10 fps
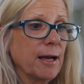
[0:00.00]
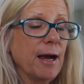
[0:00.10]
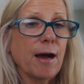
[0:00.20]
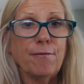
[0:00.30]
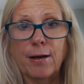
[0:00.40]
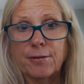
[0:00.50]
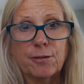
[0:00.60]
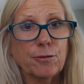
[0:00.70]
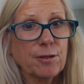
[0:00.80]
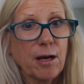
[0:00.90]
I found
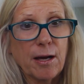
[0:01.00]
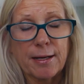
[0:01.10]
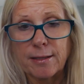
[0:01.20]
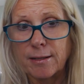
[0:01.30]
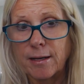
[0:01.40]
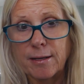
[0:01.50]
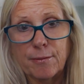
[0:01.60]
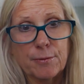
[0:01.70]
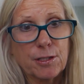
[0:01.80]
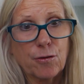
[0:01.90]
it online, and
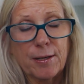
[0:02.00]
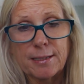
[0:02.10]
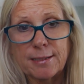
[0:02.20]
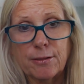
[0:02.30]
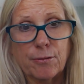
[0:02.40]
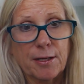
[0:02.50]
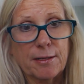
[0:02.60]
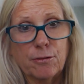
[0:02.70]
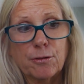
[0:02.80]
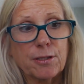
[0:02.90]
it was a great deal, and I
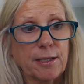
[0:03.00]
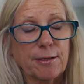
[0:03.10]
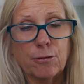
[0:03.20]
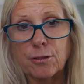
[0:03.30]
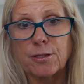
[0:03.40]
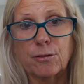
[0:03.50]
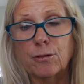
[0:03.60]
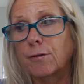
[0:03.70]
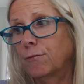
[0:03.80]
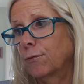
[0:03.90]
looked and looked and
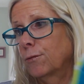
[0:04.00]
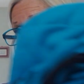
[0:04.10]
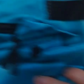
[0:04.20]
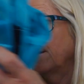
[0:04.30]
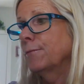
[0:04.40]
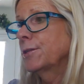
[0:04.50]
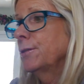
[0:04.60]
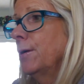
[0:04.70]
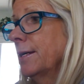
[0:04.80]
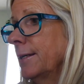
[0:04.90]
looked for whatever
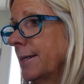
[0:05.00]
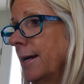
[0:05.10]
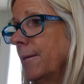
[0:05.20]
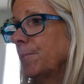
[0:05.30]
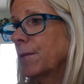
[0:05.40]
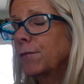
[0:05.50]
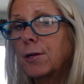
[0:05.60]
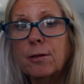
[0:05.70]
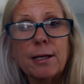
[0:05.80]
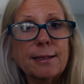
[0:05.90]
deal I could get. If you
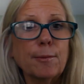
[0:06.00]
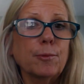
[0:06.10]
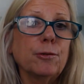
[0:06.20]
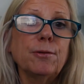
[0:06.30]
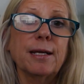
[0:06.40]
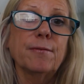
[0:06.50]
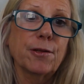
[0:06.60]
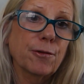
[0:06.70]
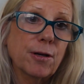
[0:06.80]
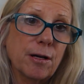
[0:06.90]
don't like the blue, they have
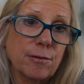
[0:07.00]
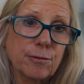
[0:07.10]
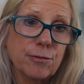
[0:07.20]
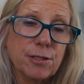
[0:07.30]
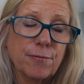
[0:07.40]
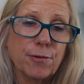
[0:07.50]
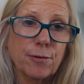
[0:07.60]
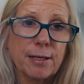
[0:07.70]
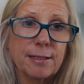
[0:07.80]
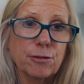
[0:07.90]
other colors. If you're
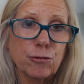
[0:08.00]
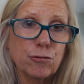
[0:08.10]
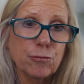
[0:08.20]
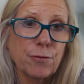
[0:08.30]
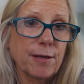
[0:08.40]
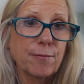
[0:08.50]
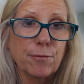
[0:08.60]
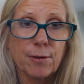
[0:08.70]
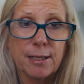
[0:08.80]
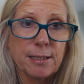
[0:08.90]
like neutral, they have
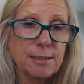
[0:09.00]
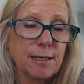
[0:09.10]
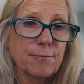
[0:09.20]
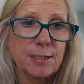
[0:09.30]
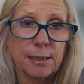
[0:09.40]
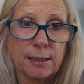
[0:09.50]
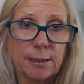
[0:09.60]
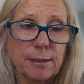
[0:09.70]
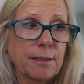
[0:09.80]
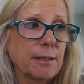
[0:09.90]
grays, they have
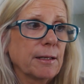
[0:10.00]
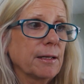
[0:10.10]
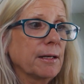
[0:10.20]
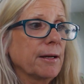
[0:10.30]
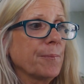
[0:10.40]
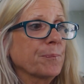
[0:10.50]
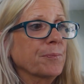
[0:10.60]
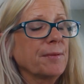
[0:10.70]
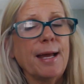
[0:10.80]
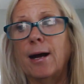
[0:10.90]
tan.
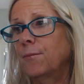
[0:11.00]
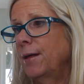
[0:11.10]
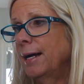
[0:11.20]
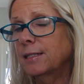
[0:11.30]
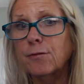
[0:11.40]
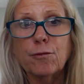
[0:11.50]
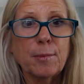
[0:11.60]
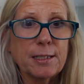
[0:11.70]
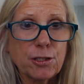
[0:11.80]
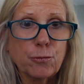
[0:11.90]
Now, that's for
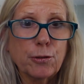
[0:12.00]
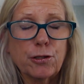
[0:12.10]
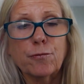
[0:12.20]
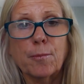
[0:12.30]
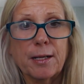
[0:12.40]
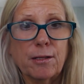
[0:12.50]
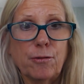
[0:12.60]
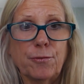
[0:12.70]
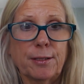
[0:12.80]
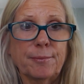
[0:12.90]
my storage for my
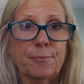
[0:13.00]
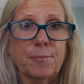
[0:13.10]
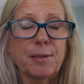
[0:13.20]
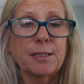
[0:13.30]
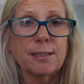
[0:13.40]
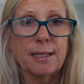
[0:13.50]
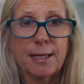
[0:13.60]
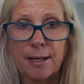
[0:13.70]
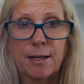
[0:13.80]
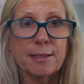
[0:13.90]
clothing, because I
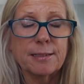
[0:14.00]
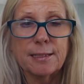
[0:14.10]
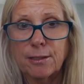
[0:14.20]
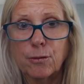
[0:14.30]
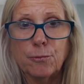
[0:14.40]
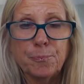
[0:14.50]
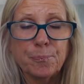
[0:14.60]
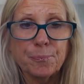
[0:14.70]
cannot deal